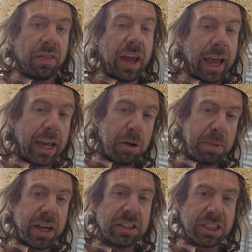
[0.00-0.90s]
the
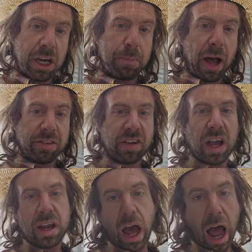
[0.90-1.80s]
ambient temp
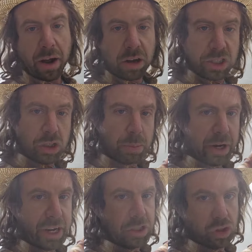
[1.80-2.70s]
outside, I also
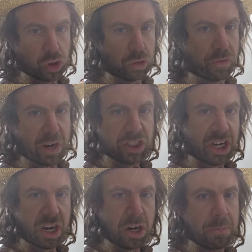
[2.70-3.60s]
bring in true fresh
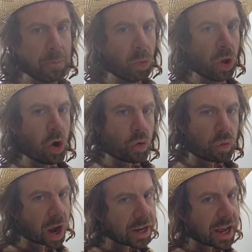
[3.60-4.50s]
air.
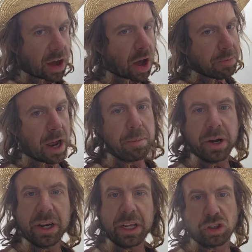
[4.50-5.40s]
Right now, I'm not
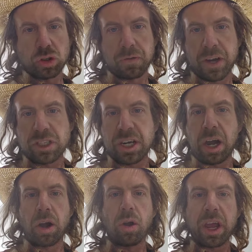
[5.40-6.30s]
bringing in true fresh
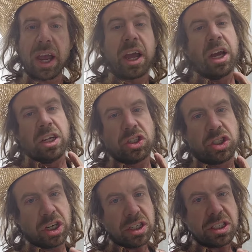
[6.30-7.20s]
air, okay?
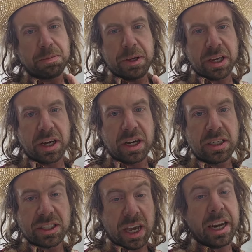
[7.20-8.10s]
Just
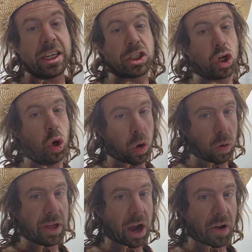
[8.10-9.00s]
because it is
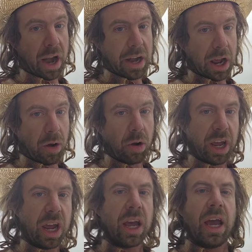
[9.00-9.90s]
cold out right now,
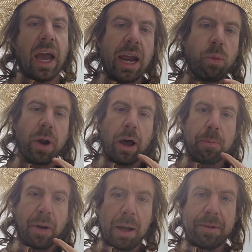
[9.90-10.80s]
okay? And what I'll
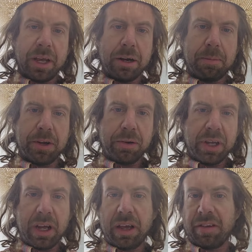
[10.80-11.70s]
probably end up
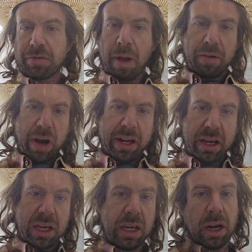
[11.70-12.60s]
doing is my
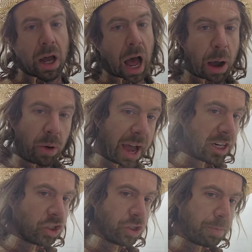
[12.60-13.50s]
radiant heat, I will
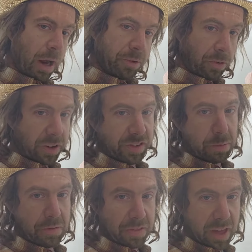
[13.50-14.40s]
actually probably run
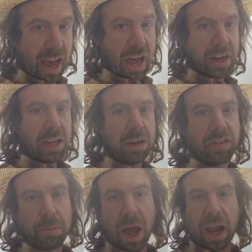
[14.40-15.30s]
some of that
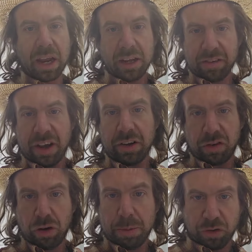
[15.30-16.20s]
into my intake
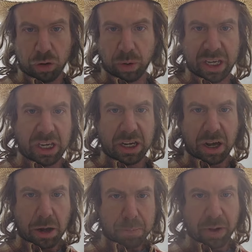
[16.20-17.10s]
tube to heat
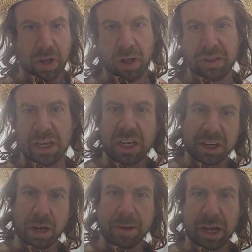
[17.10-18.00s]
up the
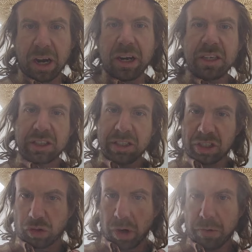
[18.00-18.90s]
incoming air into
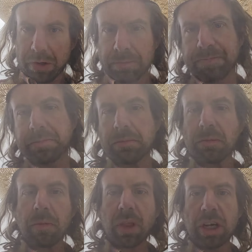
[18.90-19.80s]
this grow room.
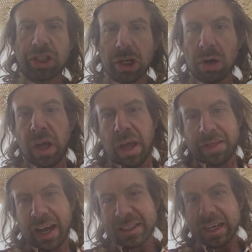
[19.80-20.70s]
So
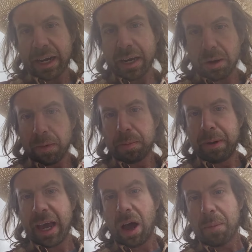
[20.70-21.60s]
that's kind of going to
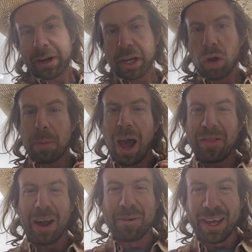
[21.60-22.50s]
be how I'm going to go about
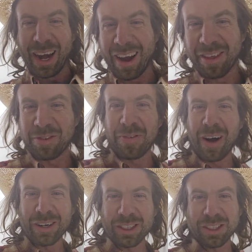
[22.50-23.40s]
that. I'm going to get out of this
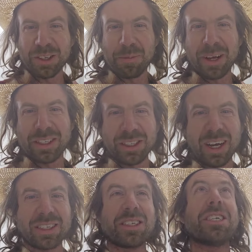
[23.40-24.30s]
fog just a little bit so
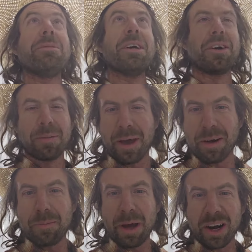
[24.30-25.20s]
you guys can see me a little
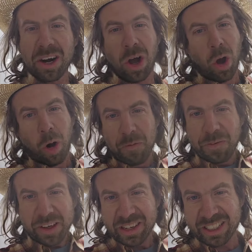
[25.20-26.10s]
bit better.
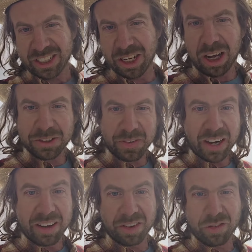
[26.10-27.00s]
Hopefully this exhaust
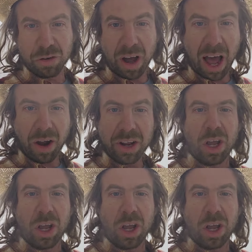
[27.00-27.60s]
fan isn't too loud.